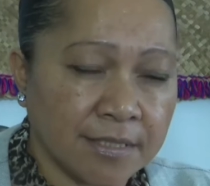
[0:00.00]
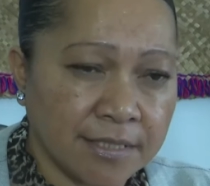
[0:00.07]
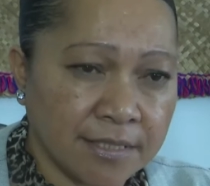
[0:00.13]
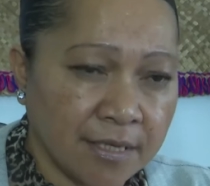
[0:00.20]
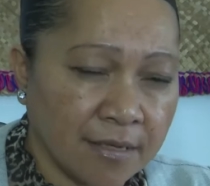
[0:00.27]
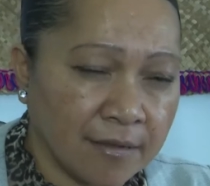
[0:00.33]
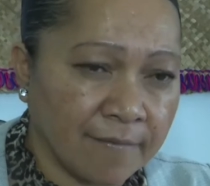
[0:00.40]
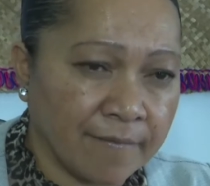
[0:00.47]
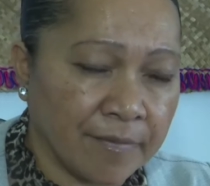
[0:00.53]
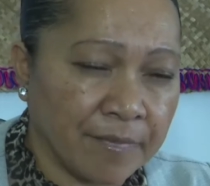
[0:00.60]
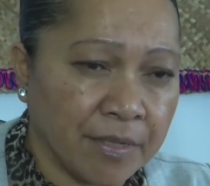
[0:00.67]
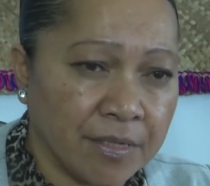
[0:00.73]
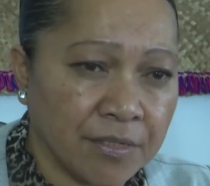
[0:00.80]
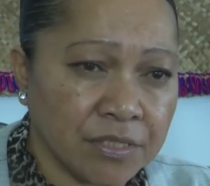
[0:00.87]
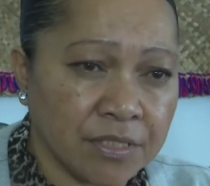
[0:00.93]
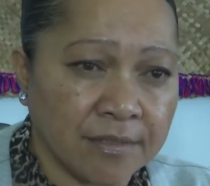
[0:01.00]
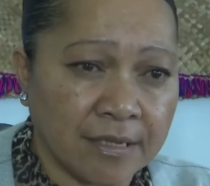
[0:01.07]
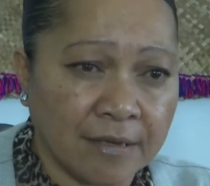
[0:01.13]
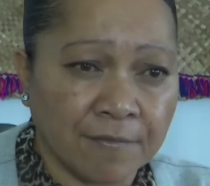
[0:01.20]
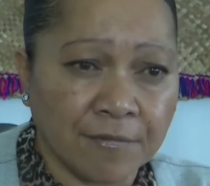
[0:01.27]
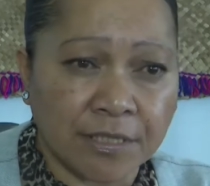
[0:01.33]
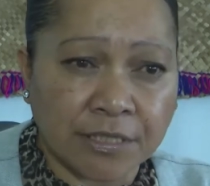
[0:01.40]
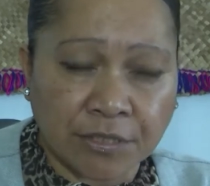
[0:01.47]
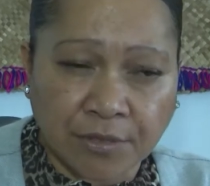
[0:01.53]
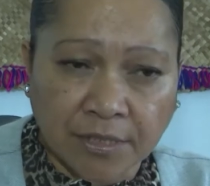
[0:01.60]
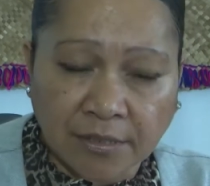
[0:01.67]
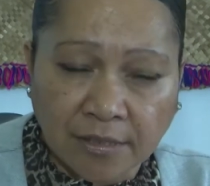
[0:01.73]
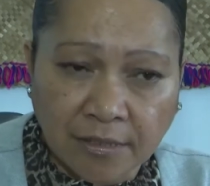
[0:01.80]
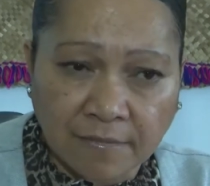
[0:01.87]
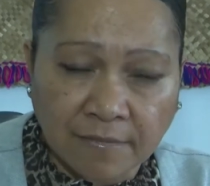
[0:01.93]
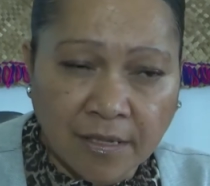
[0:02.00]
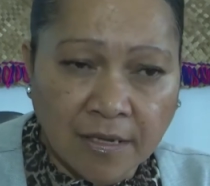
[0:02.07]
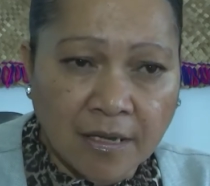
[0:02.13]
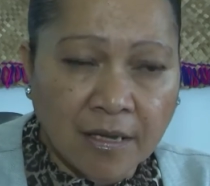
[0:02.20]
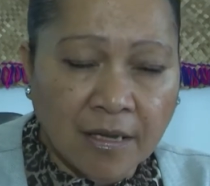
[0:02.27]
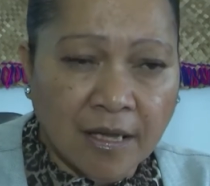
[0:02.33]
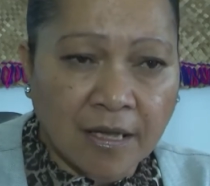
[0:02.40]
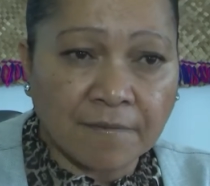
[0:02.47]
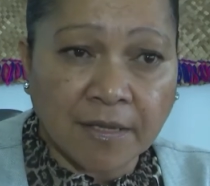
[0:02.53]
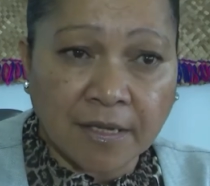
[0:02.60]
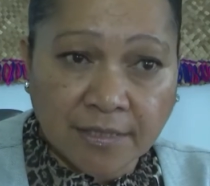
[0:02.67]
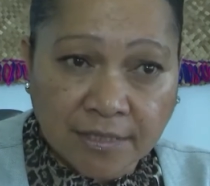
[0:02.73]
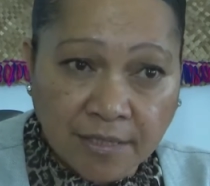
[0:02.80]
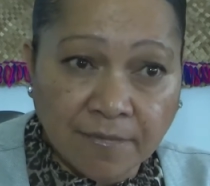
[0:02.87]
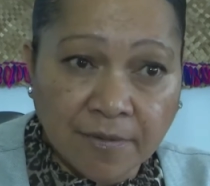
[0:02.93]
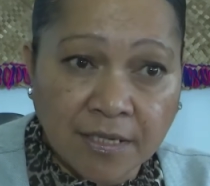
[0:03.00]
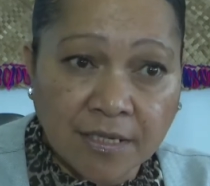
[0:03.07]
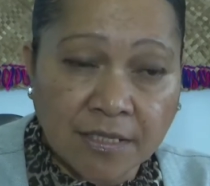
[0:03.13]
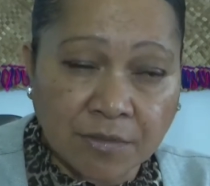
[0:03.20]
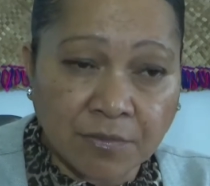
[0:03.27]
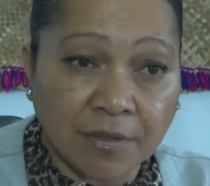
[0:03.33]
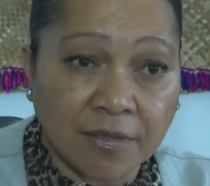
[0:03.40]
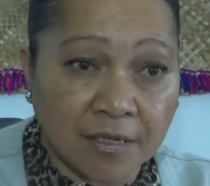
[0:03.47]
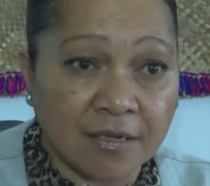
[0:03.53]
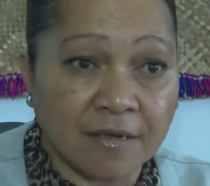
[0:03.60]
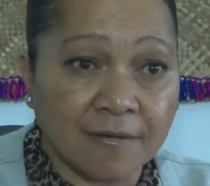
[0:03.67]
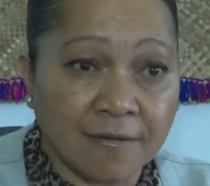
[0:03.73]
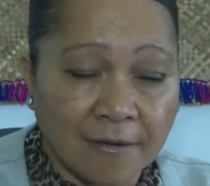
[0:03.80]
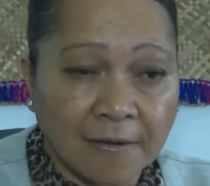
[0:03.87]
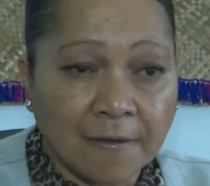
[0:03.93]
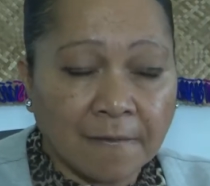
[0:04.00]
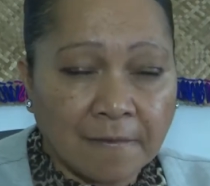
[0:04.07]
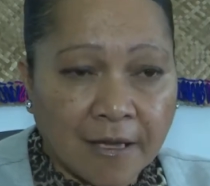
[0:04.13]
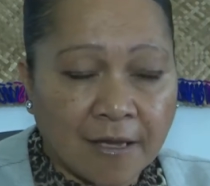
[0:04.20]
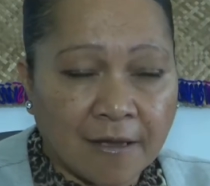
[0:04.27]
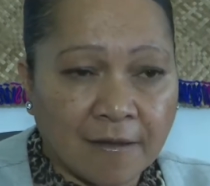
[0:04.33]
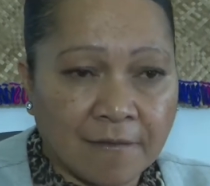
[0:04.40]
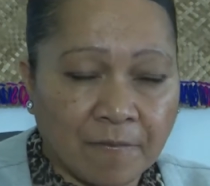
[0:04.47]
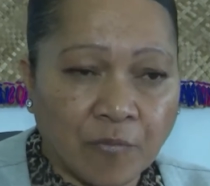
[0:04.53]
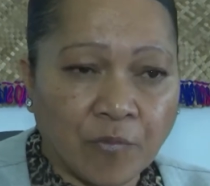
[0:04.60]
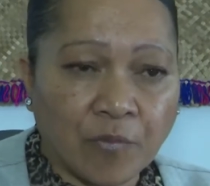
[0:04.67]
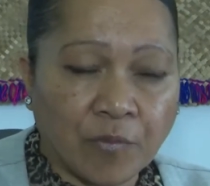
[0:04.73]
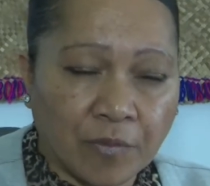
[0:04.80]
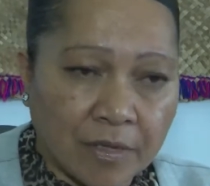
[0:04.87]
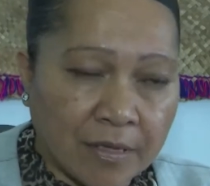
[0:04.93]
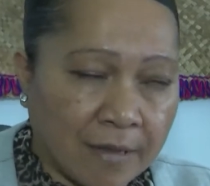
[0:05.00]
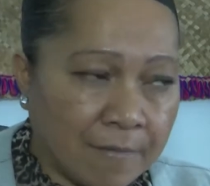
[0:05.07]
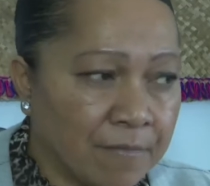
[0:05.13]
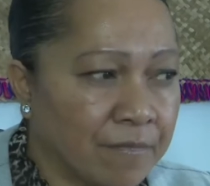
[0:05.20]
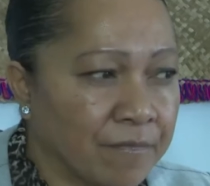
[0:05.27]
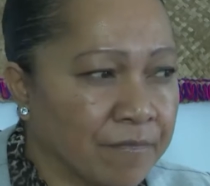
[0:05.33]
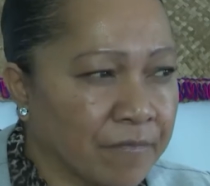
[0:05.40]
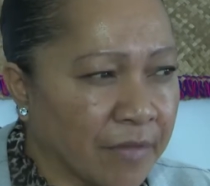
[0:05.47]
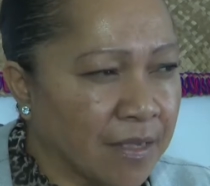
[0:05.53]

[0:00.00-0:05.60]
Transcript: the sale of ammunition that restricted the activities within the